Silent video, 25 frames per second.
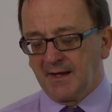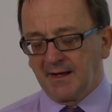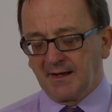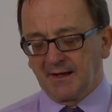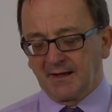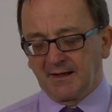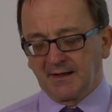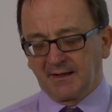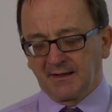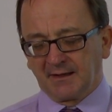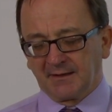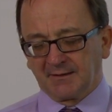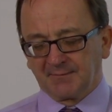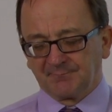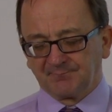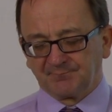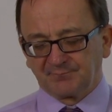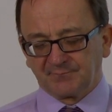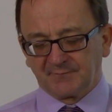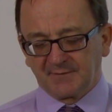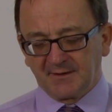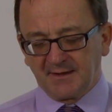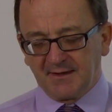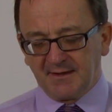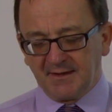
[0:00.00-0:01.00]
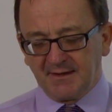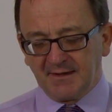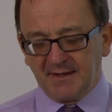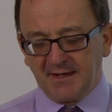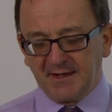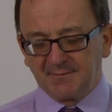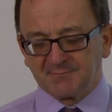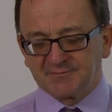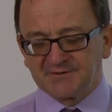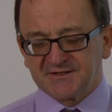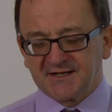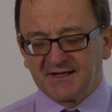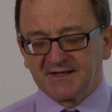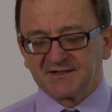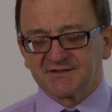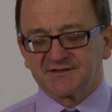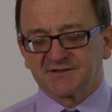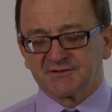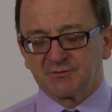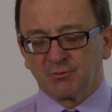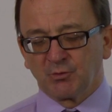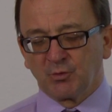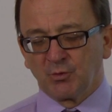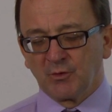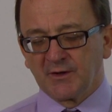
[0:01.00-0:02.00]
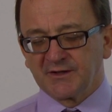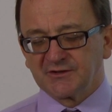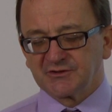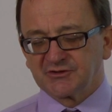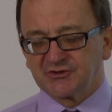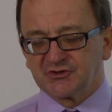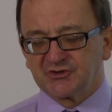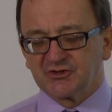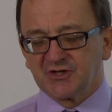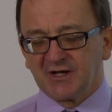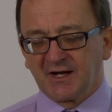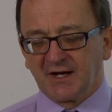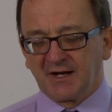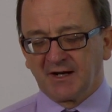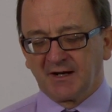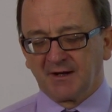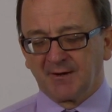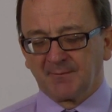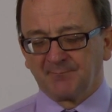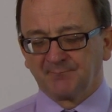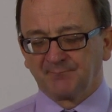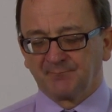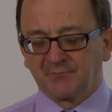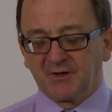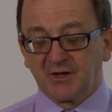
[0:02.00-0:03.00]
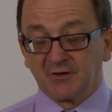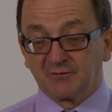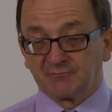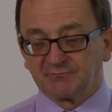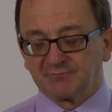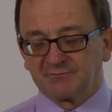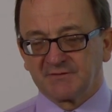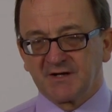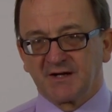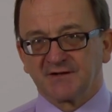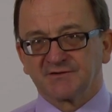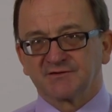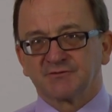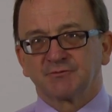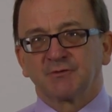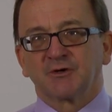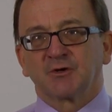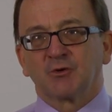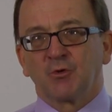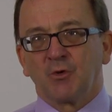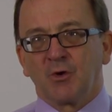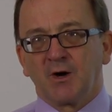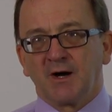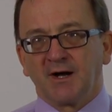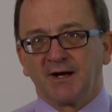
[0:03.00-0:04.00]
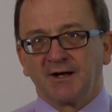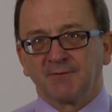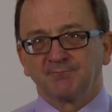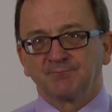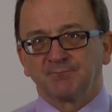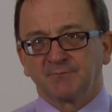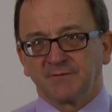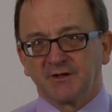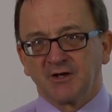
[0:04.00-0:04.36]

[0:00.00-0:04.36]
uh, I P S A S, which um, you know, does require,